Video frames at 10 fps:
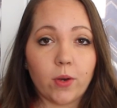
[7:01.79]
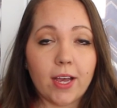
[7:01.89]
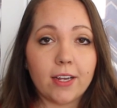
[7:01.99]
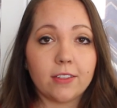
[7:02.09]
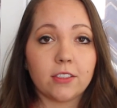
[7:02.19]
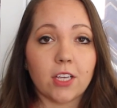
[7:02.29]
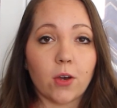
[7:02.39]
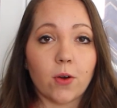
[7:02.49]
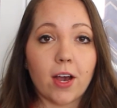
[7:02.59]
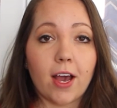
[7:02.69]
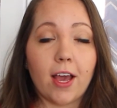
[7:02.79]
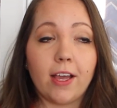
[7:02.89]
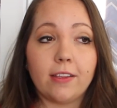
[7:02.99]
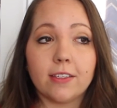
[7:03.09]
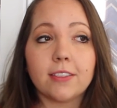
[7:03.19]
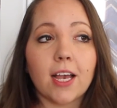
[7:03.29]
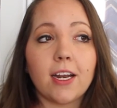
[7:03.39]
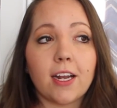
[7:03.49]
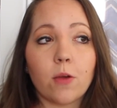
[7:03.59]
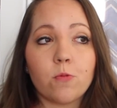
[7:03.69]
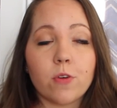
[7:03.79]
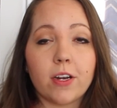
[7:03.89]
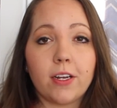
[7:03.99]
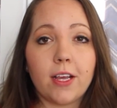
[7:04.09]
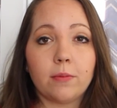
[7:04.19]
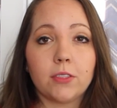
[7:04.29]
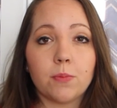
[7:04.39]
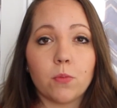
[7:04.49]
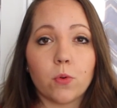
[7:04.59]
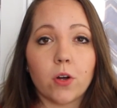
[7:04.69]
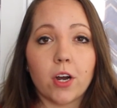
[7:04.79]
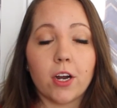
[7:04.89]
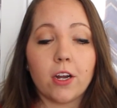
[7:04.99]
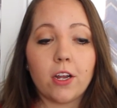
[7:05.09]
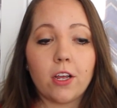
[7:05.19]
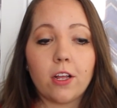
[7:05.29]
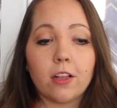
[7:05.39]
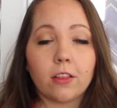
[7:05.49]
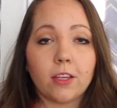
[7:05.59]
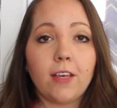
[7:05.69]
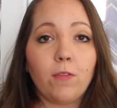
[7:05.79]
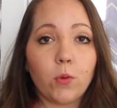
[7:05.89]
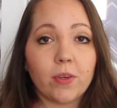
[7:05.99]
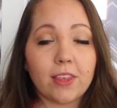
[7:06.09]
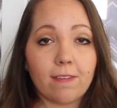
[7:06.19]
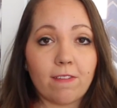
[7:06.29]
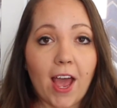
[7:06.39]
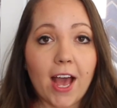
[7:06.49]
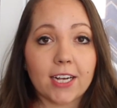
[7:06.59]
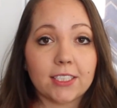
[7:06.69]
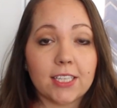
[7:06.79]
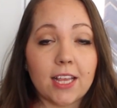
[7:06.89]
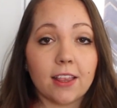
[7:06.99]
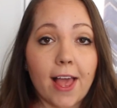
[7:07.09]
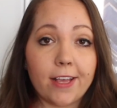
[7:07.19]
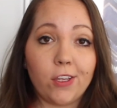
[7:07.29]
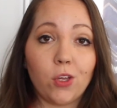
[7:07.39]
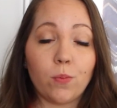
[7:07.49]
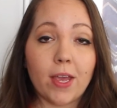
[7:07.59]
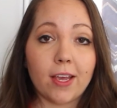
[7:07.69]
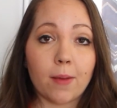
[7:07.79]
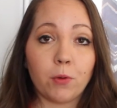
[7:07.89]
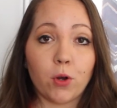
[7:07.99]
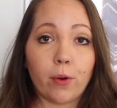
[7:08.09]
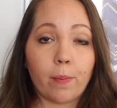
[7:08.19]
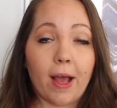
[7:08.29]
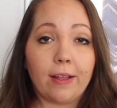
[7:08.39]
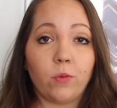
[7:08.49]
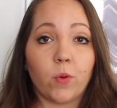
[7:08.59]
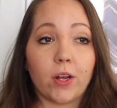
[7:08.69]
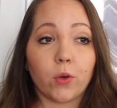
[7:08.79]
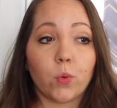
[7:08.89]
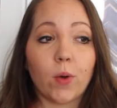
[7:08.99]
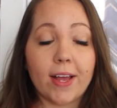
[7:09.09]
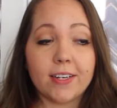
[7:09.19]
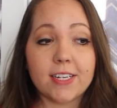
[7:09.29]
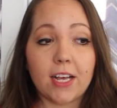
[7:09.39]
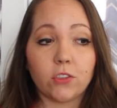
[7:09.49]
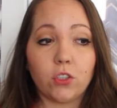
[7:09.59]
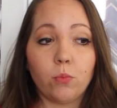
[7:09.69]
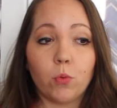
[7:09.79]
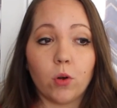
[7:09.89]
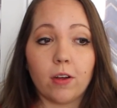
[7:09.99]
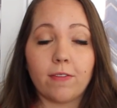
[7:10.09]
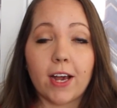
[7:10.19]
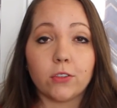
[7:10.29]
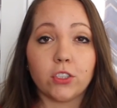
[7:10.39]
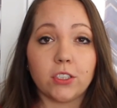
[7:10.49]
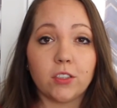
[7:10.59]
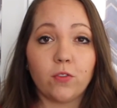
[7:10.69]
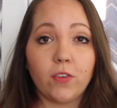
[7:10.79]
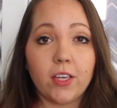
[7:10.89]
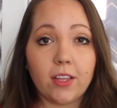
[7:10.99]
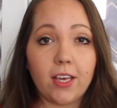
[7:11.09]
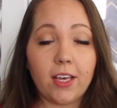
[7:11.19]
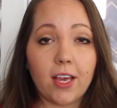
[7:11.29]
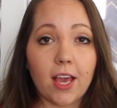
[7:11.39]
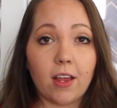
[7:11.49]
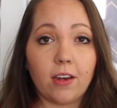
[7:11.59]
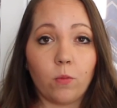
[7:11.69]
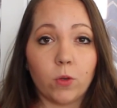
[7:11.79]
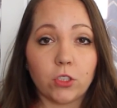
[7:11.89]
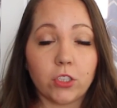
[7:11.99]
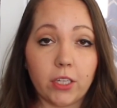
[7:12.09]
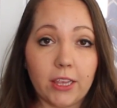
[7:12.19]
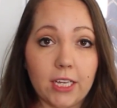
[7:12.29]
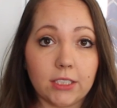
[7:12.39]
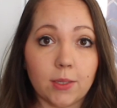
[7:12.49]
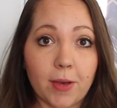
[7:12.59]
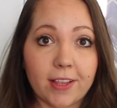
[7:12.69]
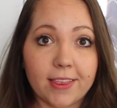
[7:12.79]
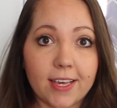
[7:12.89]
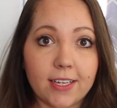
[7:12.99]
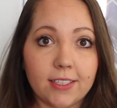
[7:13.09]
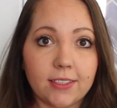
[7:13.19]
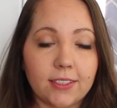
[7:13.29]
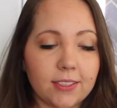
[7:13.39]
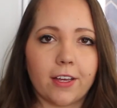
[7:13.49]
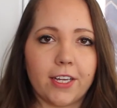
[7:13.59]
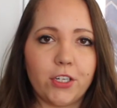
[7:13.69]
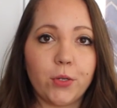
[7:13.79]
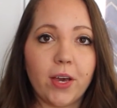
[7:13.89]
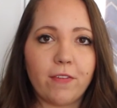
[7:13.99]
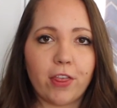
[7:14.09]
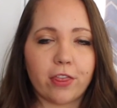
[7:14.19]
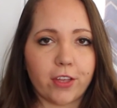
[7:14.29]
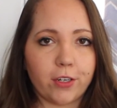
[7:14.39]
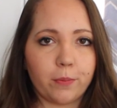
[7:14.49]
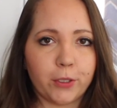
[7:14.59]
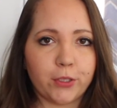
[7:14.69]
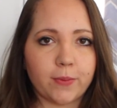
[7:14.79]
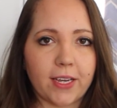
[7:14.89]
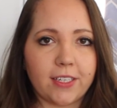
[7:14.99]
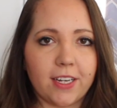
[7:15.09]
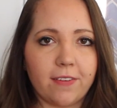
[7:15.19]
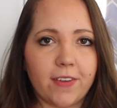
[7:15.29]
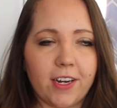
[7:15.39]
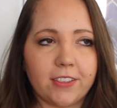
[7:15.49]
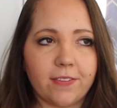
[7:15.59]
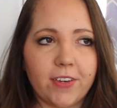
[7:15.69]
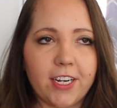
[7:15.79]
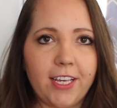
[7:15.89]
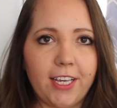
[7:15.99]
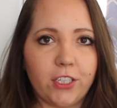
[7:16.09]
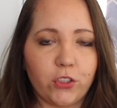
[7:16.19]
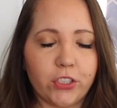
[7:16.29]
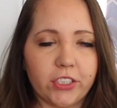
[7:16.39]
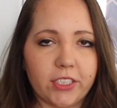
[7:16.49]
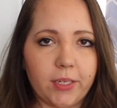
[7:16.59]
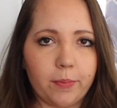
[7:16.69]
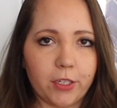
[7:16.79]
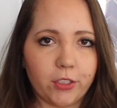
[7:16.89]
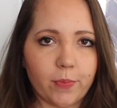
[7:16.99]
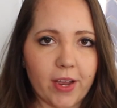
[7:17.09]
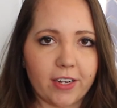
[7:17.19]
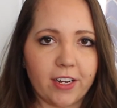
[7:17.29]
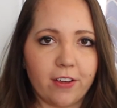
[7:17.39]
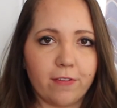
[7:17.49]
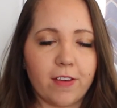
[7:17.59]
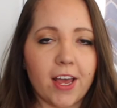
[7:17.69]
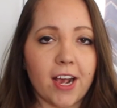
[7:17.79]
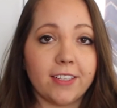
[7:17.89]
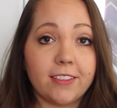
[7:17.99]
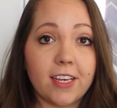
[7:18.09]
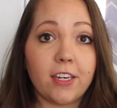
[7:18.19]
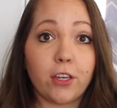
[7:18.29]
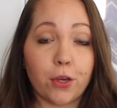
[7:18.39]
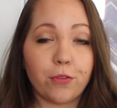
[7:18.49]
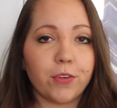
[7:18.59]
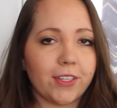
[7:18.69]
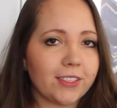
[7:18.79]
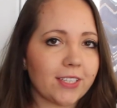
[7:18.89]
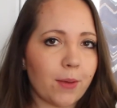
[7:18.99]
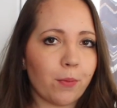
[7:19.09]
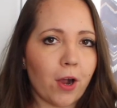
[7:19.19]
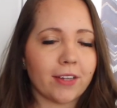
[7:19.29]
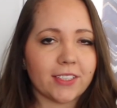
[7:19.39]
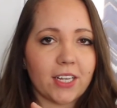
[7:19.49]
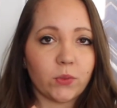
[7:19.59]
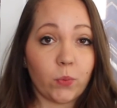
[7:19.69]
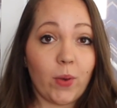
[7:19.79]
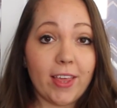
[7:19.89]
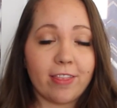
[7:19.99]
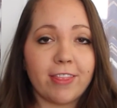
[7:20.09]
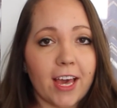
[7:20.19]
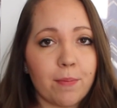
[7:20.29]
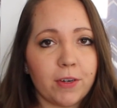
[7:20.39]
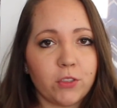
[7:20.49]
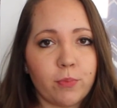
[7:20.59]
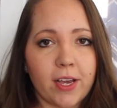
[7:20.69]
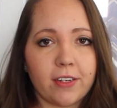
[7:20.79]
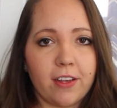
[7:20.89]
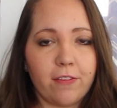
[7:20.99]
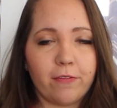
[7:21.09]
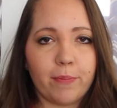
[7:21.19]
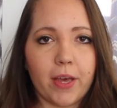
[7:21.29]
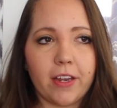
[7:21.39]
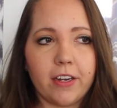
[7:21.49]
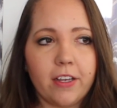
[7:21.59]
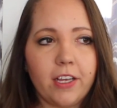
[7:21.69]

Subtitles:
Gwen, so I decided I wanted him to more leave you with the facts and let you make up your own mind, while Gwen tells you more of how she's feeling and what she thinks about things. I do have a third perspective, and it's a very interesting perspective, and I did go through this same process with that perspective, but